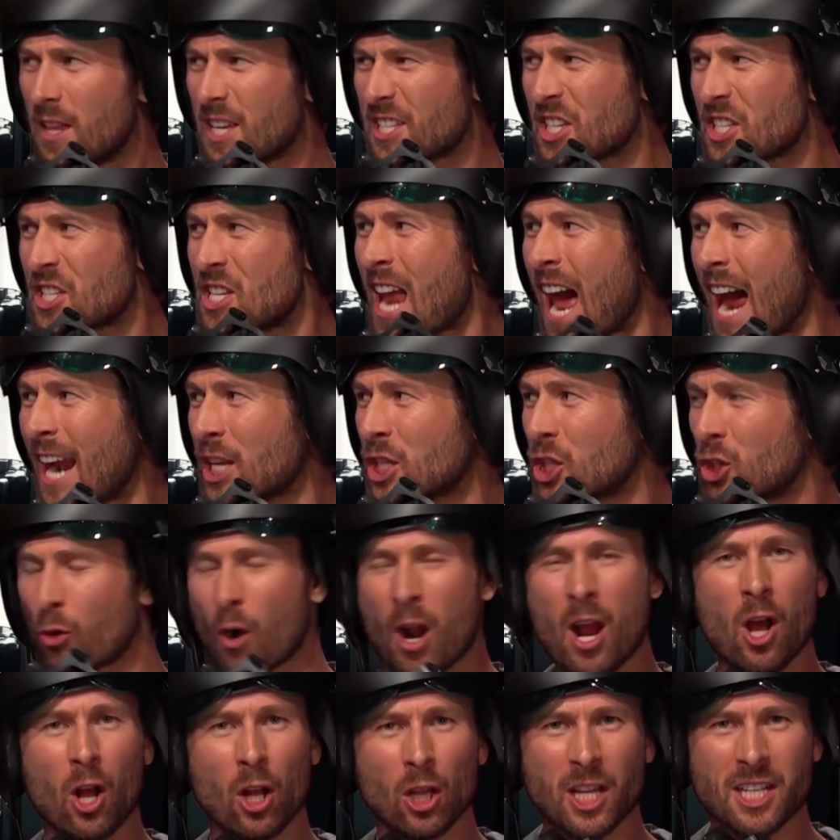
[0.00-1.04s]
This is not a
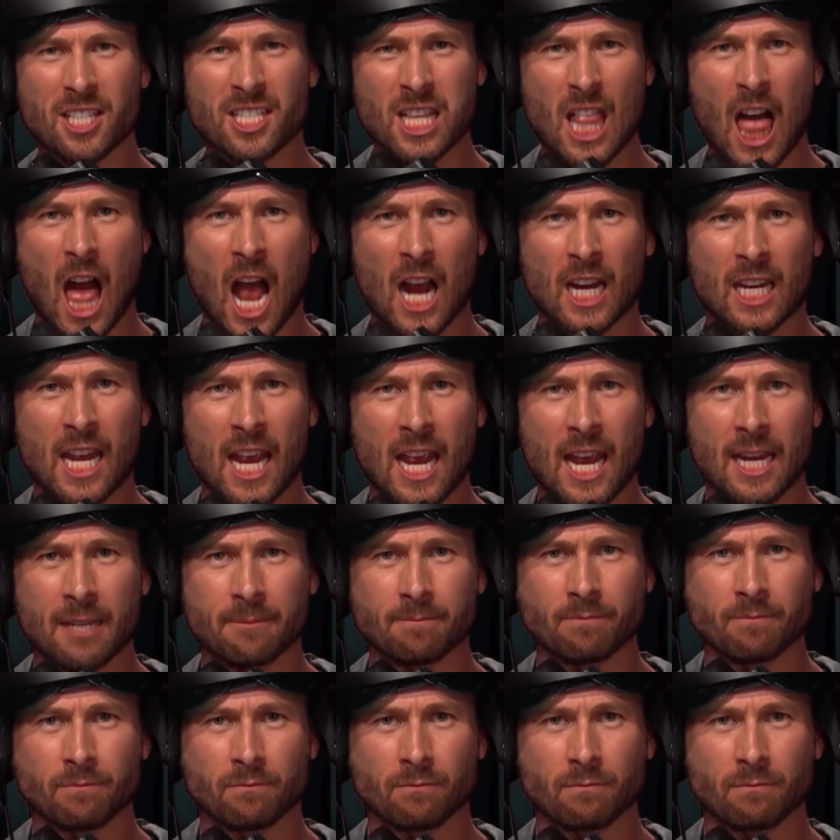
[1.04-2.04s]
drill, let's lock in.